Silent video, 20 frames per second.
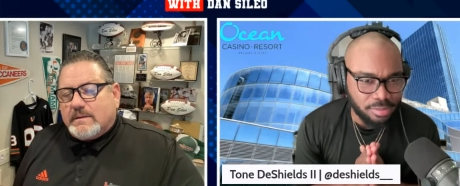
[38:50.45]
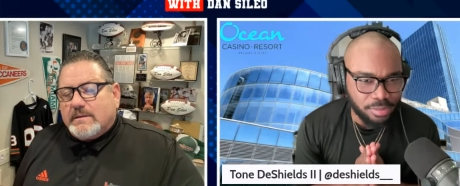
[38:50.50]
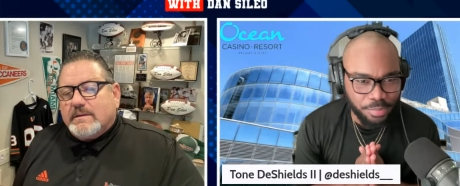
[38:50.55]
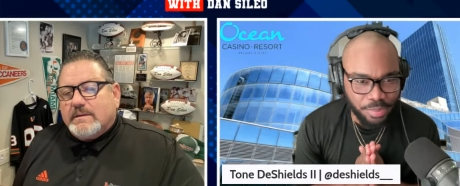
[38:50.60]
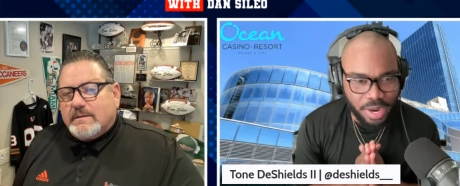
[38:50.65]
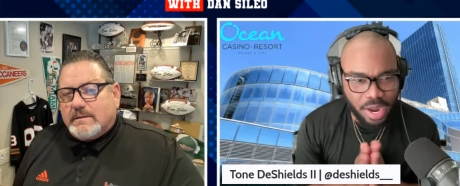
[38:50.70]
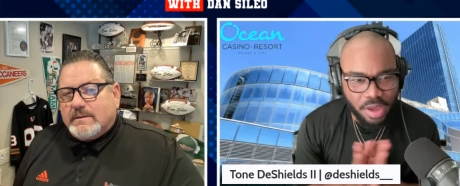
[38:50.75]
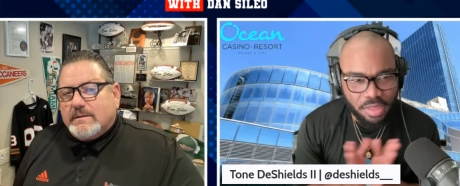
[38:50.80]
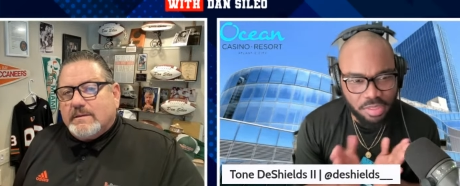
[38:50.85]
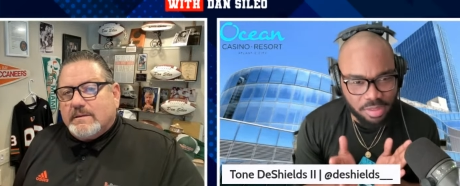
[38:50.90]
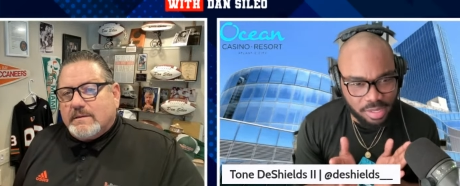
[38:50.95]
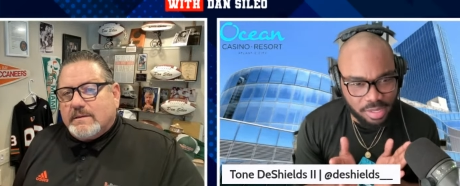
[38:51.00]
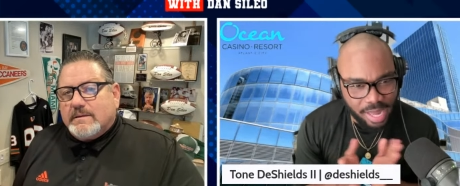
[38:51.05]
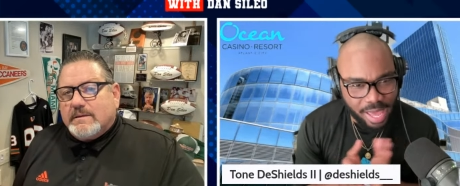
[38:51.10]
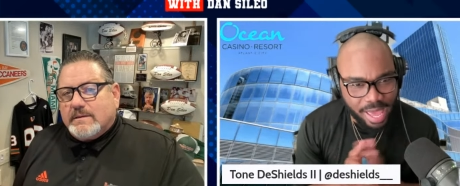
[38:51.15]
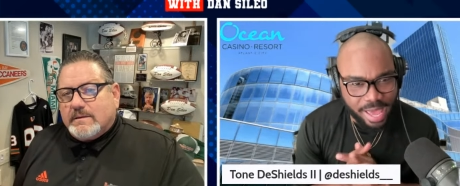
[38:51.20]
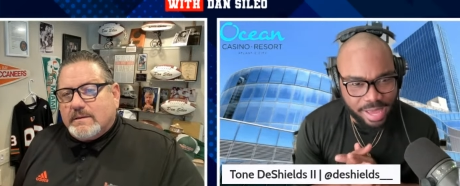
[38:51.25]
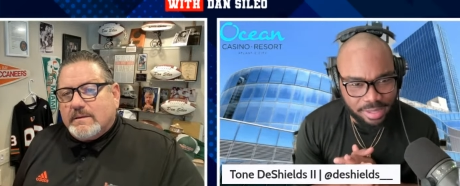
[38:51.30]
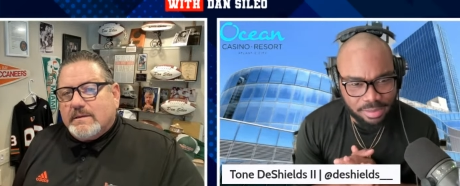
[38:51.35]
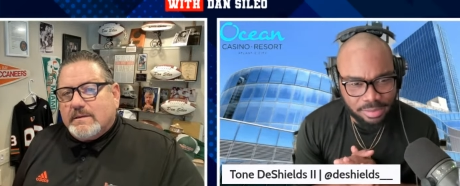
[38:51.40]
Speaker 1: But other than
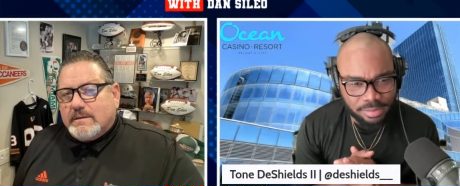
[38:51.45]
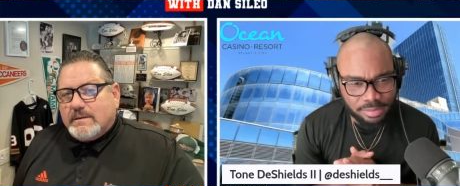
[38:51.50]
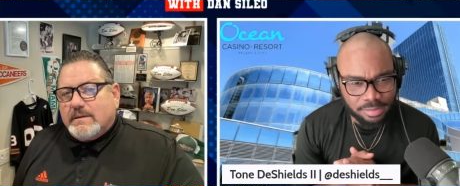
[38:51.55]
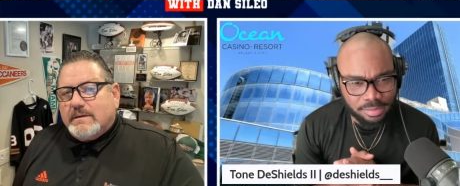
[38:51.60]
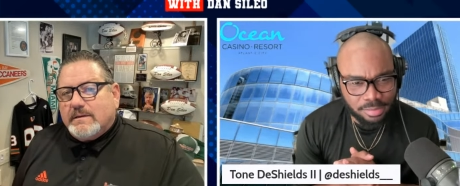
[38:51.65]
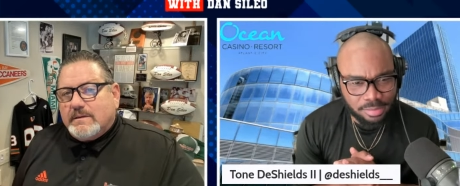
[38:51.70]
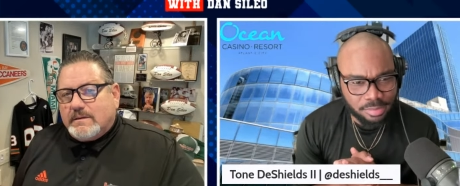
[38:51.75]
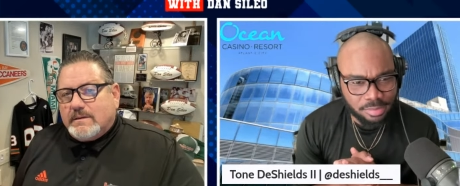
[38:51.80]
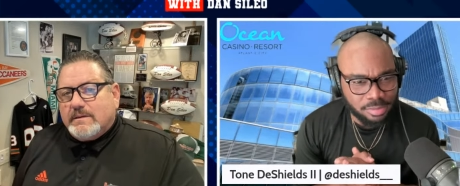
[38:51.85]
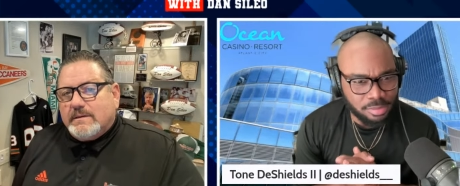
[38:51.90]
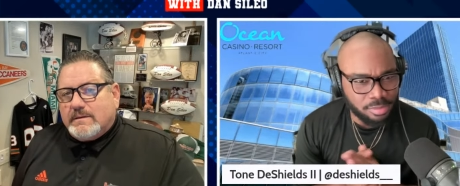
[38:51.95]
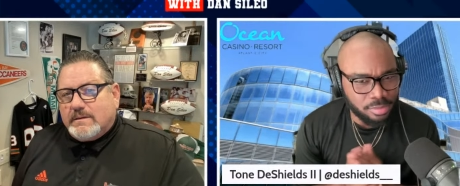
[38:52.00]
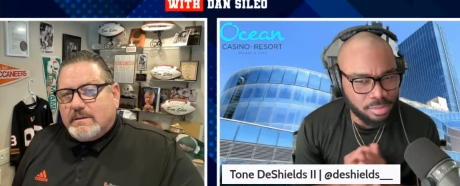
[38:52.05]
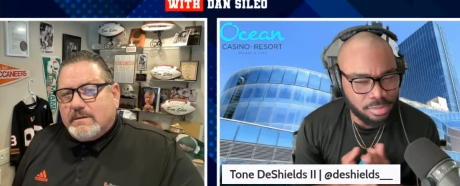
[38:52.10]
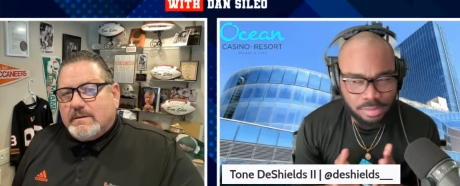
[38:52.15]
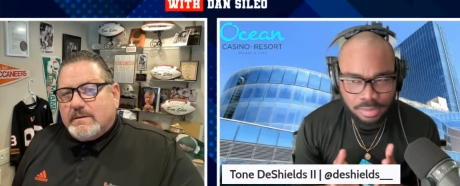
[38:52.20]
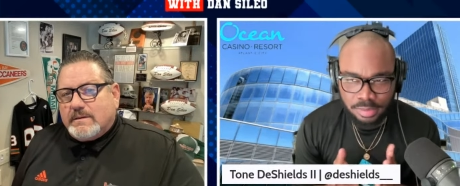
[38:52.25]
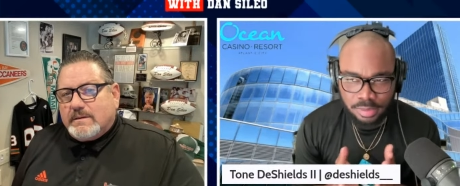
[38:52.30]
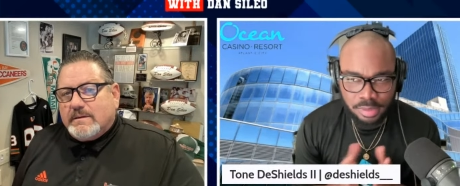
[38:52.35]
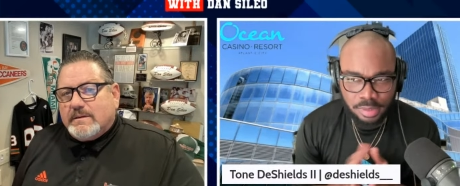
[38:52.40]
that,
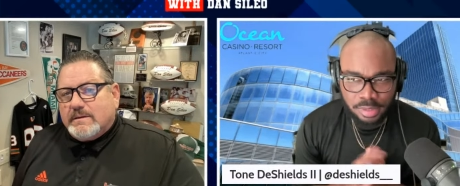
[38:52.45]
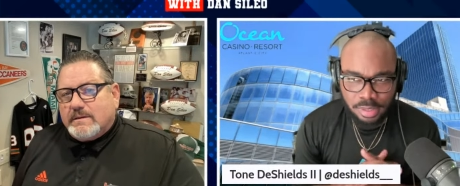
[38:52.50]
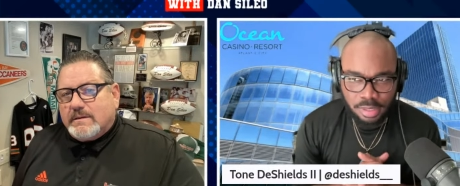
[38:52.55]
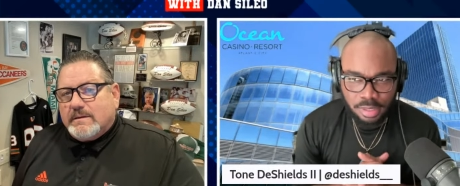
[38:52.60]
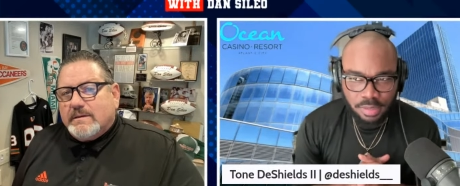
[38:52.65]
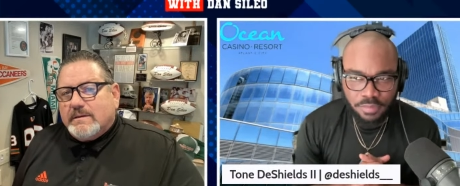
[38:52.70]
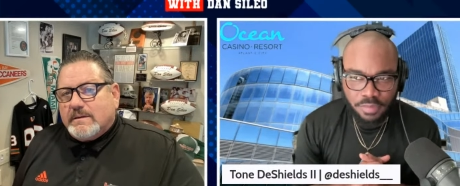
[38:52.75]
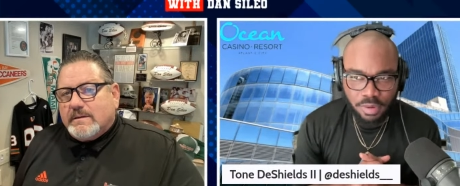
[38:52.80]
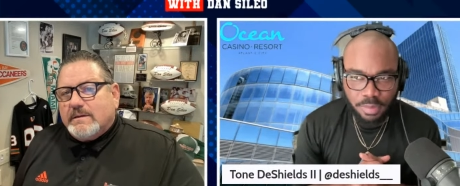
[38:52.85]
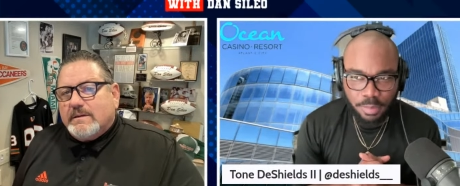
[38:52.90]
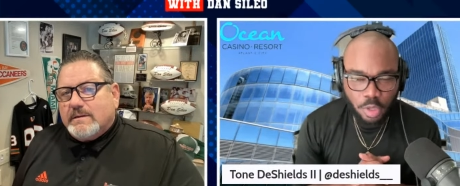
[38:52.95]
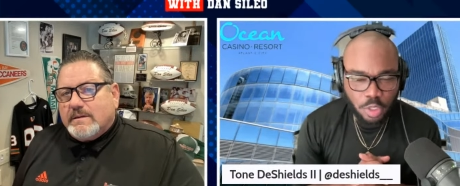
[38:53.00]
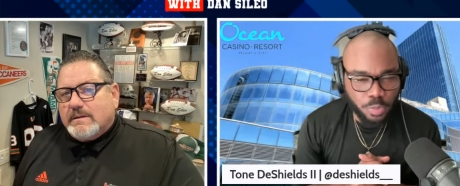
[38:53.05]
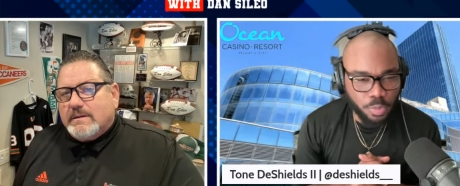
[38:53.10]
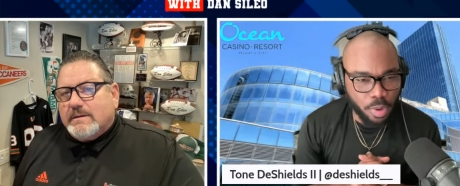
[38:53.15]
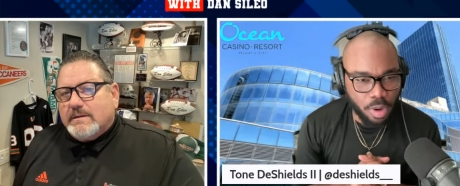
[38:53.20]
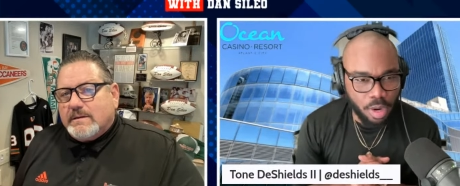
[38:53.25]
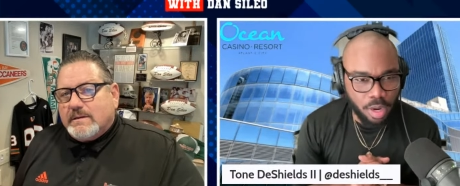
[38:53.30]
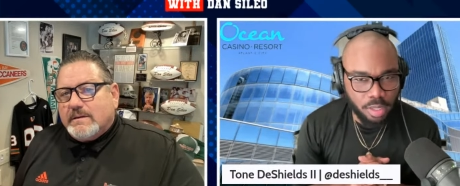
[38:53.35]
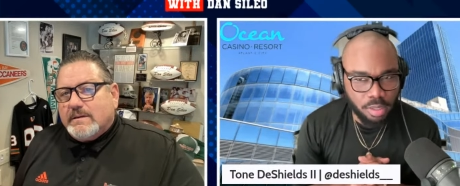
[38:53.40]
for the most
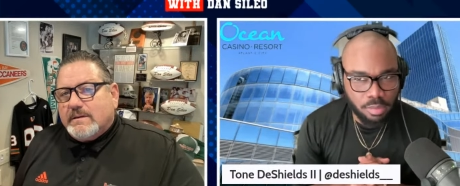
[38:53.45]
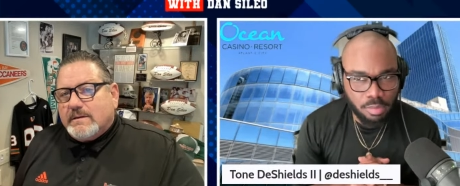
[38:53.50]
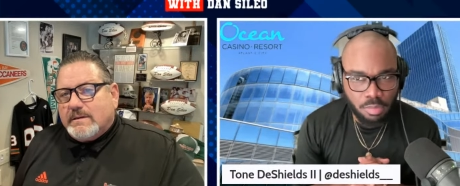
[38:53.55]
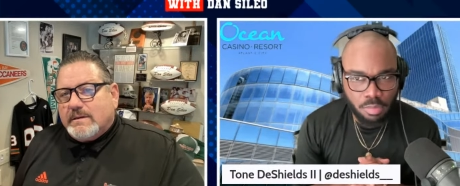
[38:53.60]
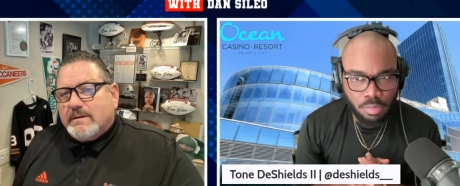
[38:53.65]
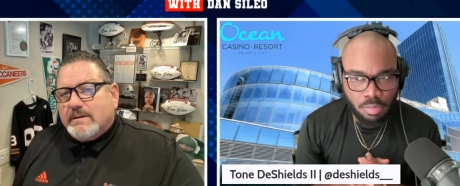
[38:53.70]
part,